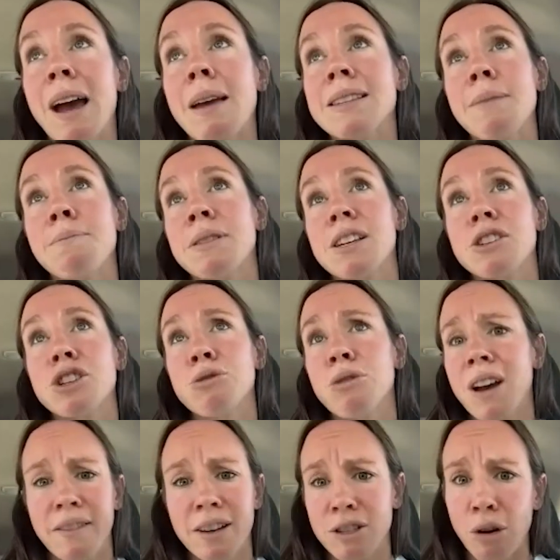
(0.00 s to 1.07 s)
my same position who
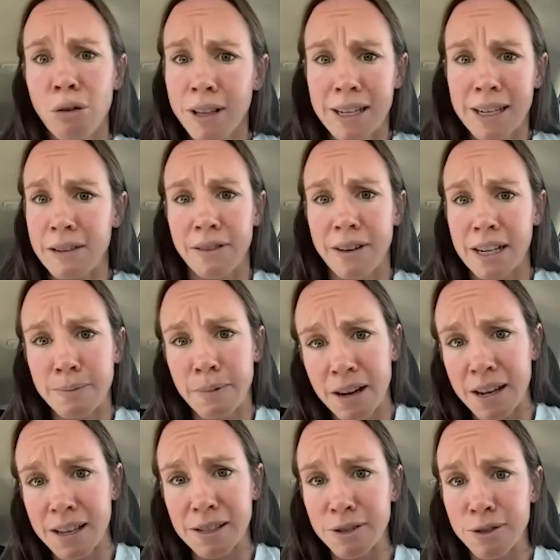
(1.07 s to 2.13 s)
have a totally different
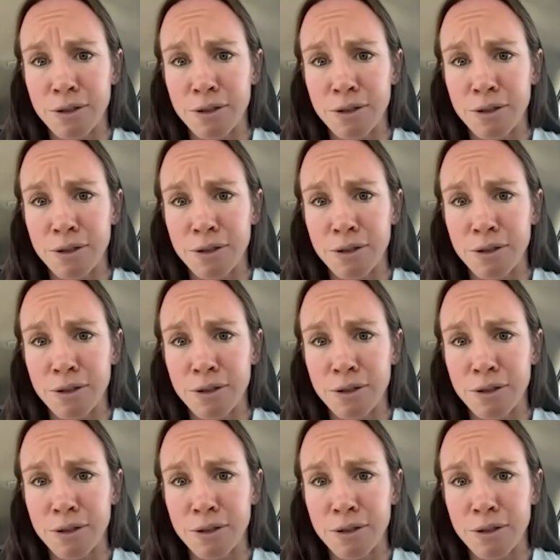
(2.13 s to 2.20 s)
experience,